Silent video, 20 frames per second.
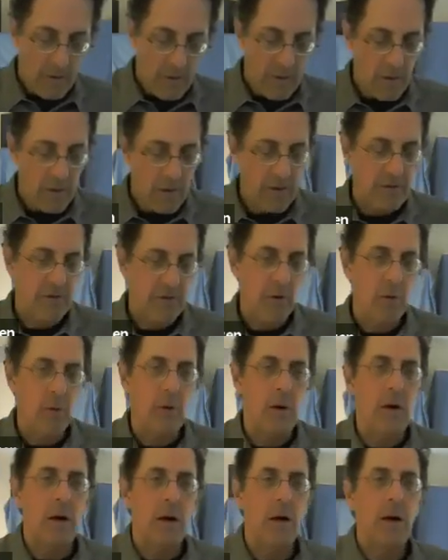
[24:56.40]
All right,
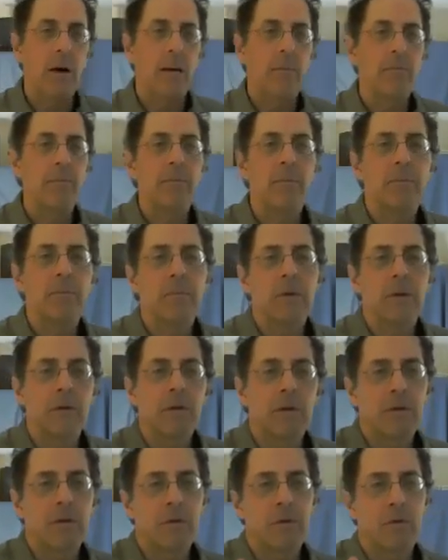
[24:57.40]
so
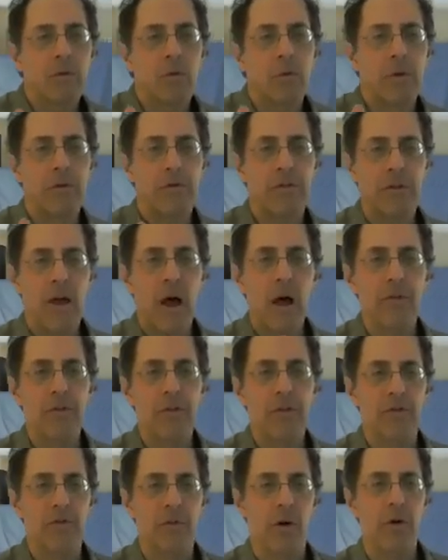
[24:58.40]
we've solved
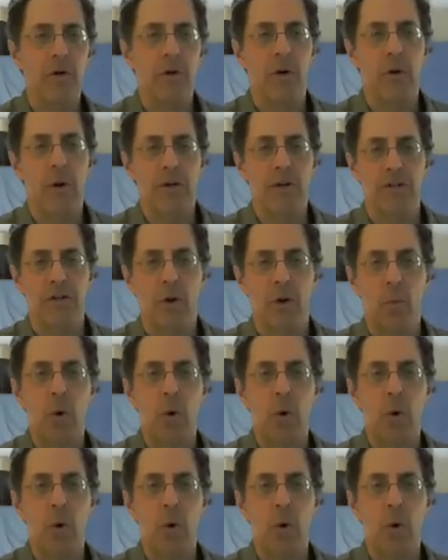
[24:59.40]
the Schrodinger equation in